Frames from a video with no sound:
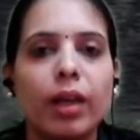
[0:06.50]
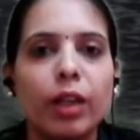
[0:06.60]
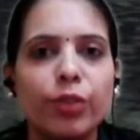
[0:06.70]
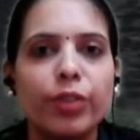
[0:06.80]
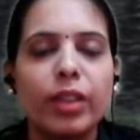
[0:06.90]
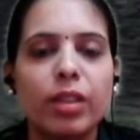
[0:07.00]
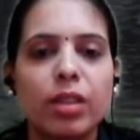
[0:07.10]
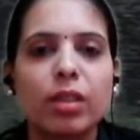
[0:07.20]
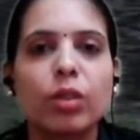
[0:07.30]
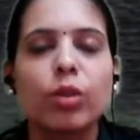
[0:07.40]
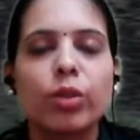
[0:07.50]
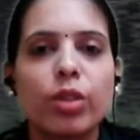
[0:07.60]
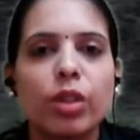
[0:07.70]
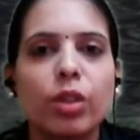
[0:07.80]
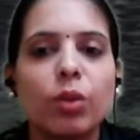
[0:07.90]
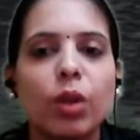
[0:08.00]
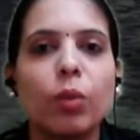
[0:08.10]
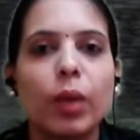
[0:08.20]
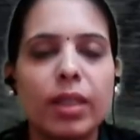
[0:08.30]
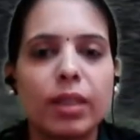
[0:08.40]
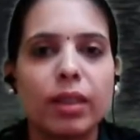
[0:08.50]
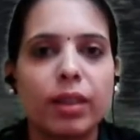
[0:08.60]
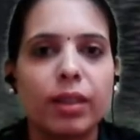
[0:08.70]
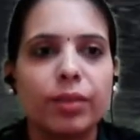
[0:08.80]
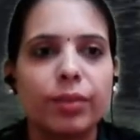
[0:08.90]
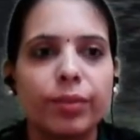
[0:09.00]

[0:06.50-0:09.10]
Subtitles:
friends, good to see you all once again.